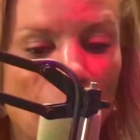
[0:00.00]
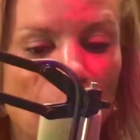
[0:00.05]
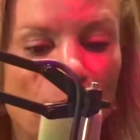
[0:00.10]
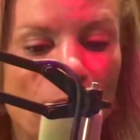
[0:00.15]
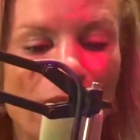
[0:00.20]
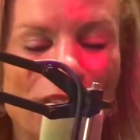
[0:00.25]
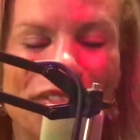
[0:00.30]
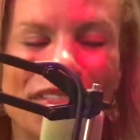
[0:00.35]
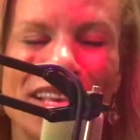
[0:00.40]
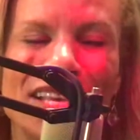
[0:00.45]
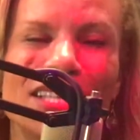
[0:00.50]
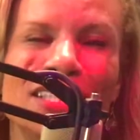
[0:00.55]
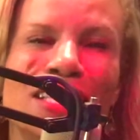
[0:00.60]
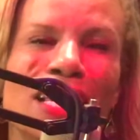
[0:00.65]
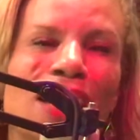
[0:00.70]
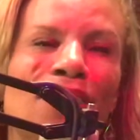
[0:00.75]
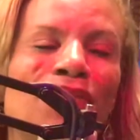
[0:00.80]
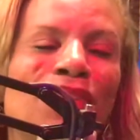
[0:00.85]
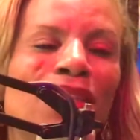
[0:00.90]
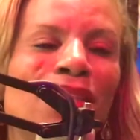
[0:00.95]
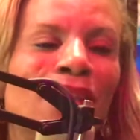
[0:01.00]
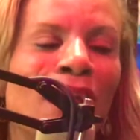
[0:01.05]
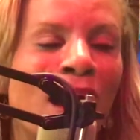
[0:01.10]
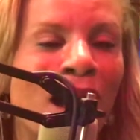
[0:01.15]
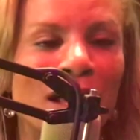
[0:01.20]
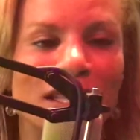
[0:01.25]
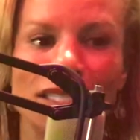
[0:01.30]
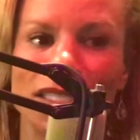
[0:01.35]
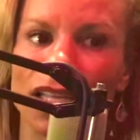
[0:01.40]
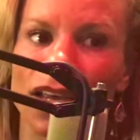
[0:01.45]
but these have
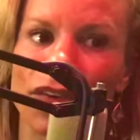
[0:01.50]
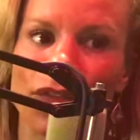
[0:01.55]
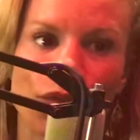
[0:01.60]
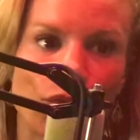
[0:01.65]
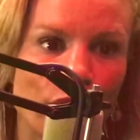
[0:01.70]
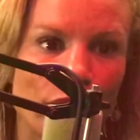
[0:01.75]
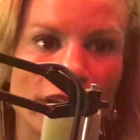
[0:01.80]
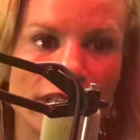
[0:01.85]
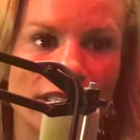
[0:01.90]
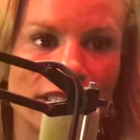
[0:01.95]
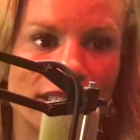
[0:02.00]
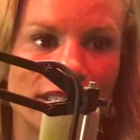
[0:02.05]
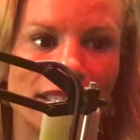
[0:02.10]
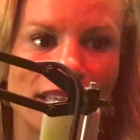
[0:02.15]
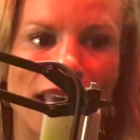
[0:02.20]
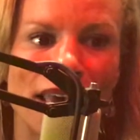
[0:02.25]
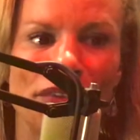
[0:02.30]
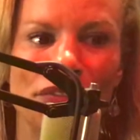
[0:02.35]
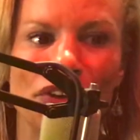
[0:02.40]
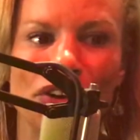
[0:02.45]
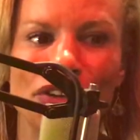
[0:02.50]
lots of risks and